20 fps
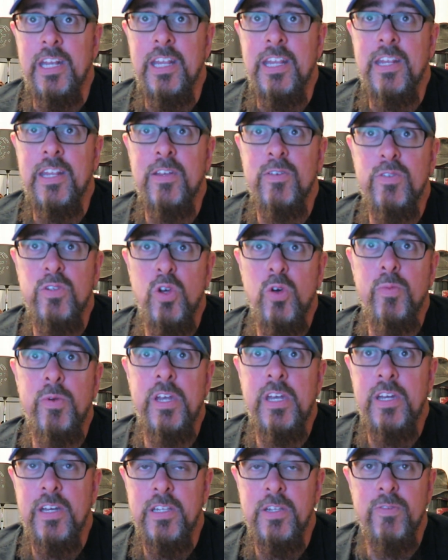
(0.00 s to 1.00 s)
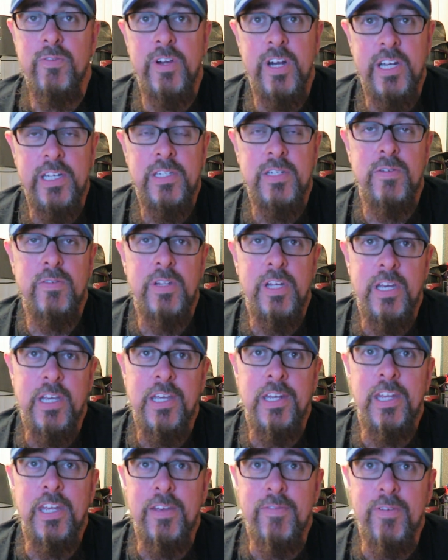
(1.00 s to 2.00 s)
There's nobody on the roster that
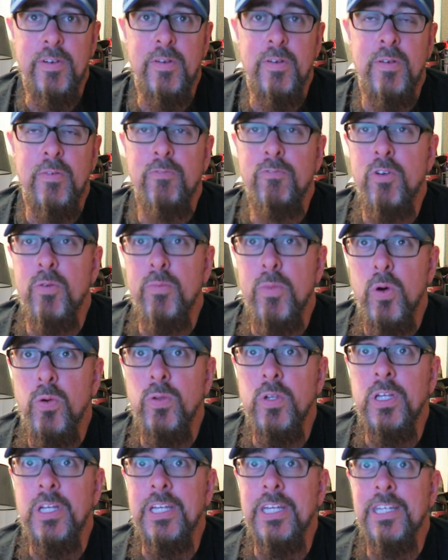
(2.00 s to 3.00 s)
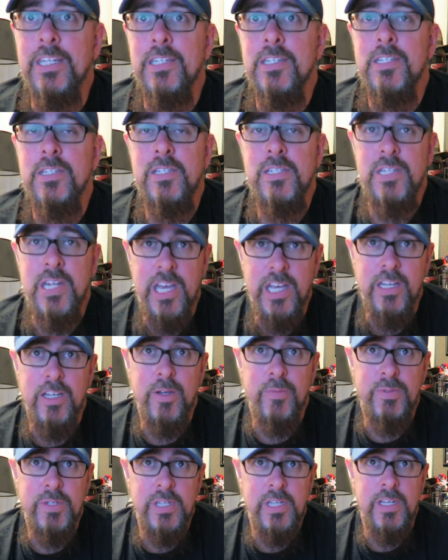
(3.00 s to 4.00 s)
can even remotely stack
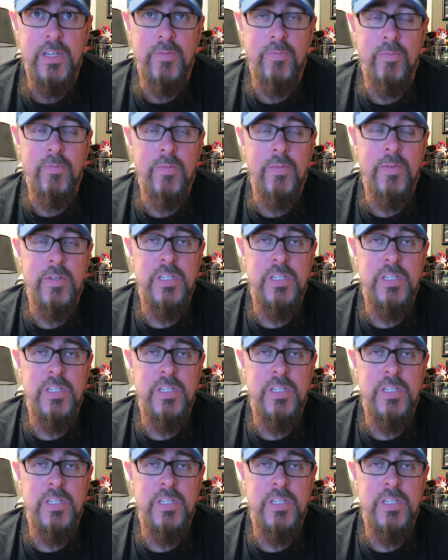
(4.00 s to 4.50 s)
up to him,